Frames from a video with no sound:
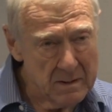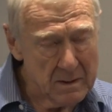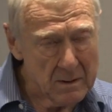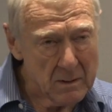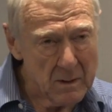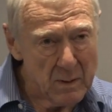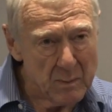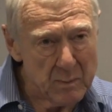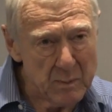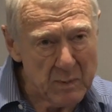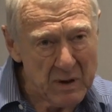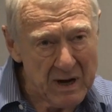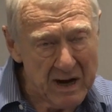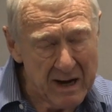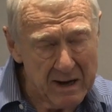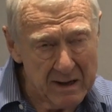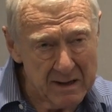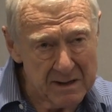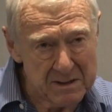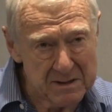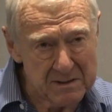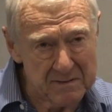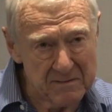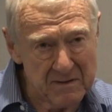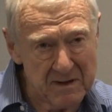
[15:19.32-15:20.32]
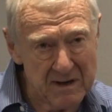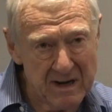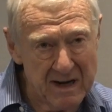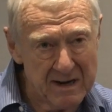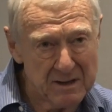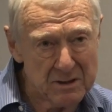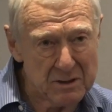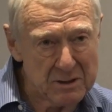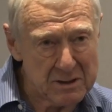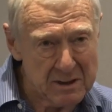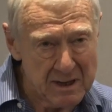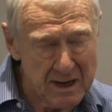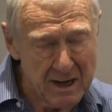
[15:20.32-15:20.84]
compilers of the
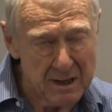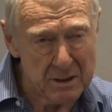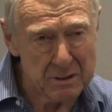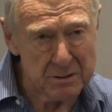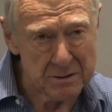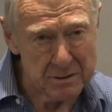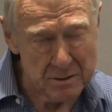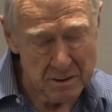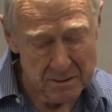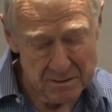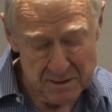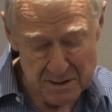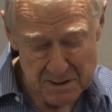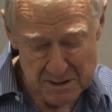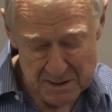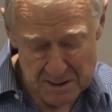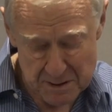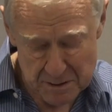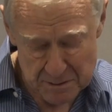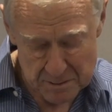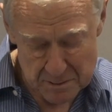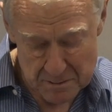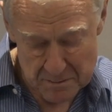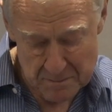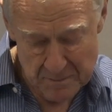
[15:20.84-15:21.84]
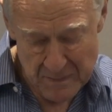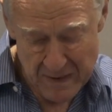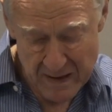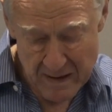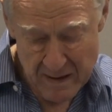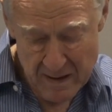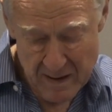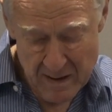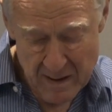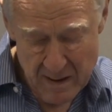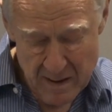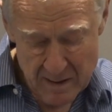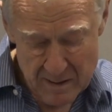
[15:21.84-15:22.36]
legislation on this issue.
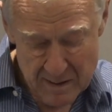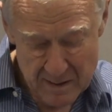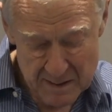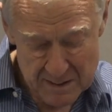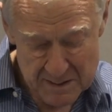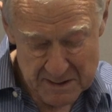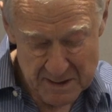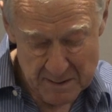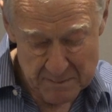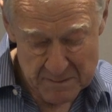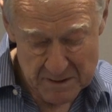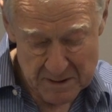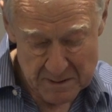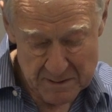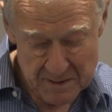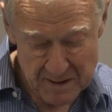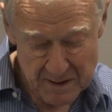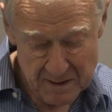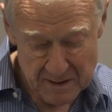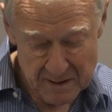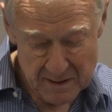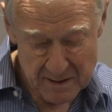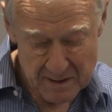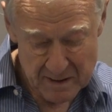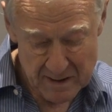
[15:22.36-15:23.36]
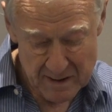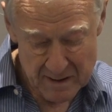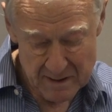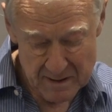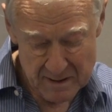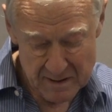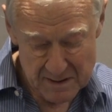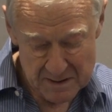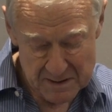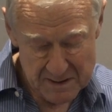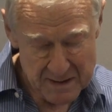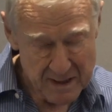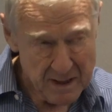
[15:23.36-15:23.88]
They seem to think that
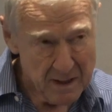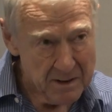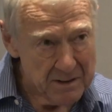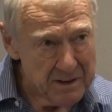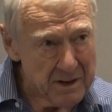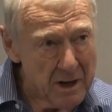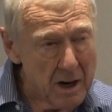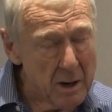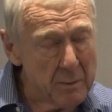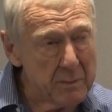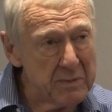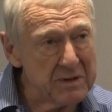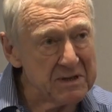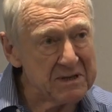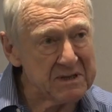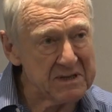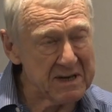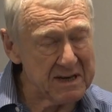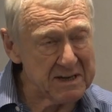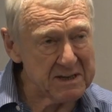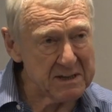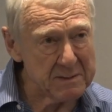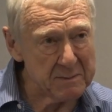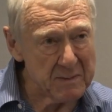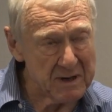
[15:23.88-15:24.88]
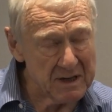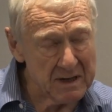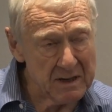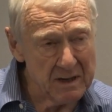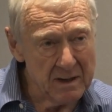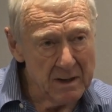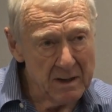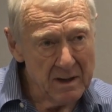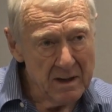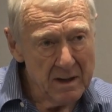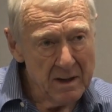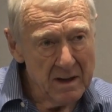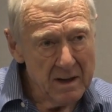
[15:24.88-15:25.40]
there's now an open sesame
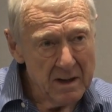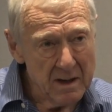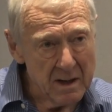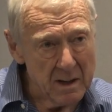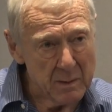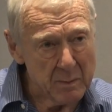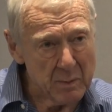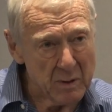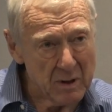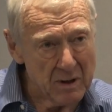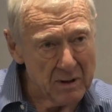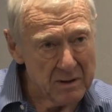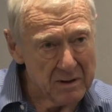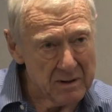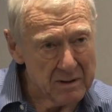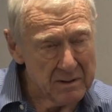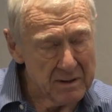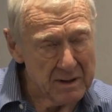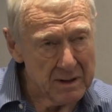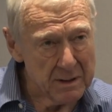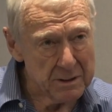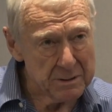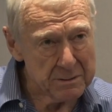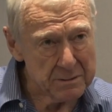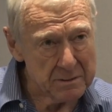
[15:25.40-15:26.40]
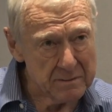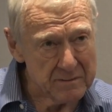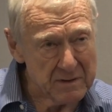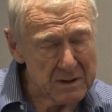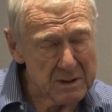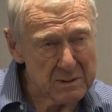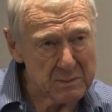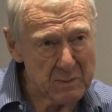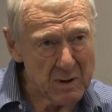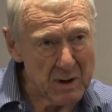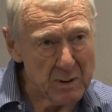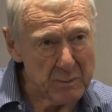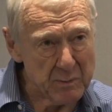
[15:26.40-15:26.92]
upon the issue of
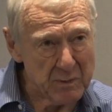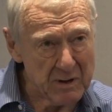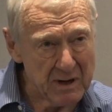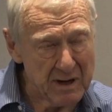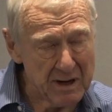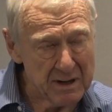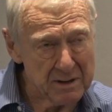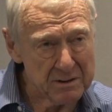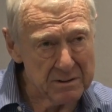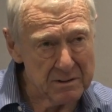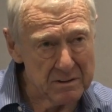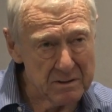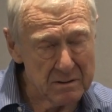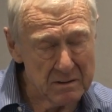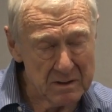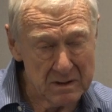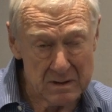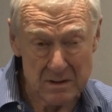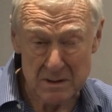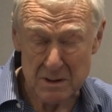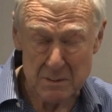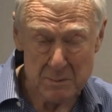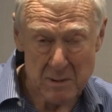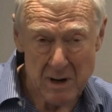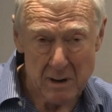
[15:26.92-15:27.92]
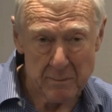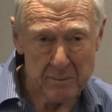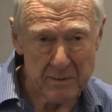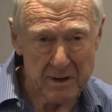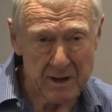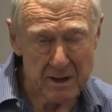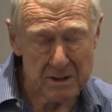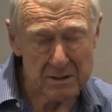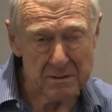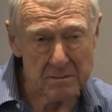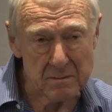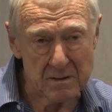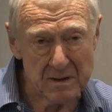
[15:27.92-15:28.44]
expropriation and
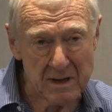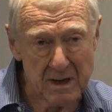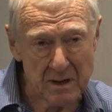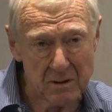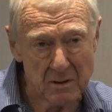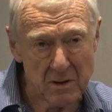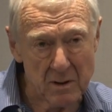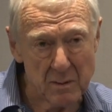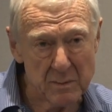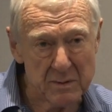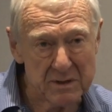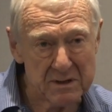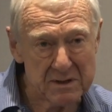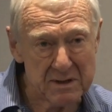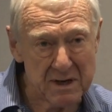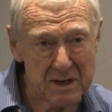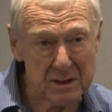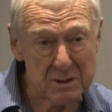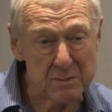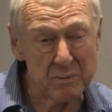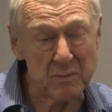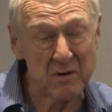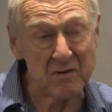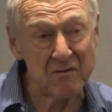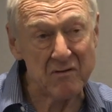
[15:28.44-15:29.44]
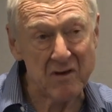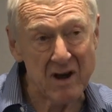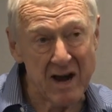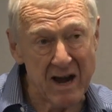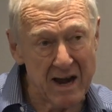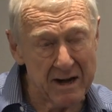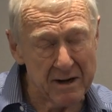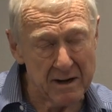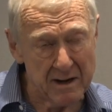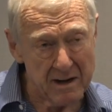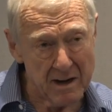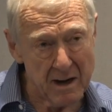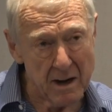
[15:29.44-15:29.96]
expropriation without compensation,
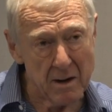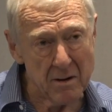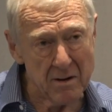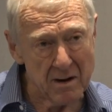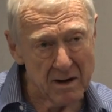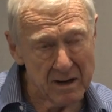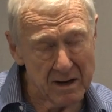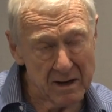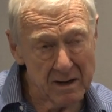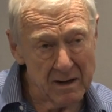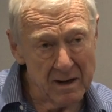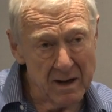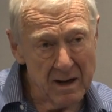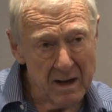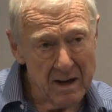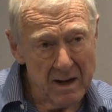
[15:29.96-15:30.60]
provided only